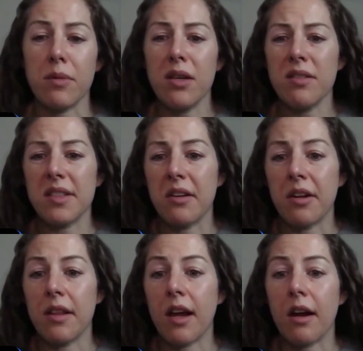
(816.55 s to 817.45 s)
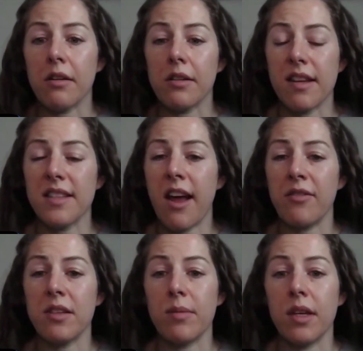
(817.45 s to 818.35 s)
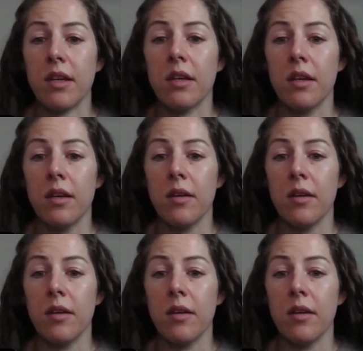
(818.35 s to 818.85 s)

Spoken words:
meals here and there. It doesn't have to be,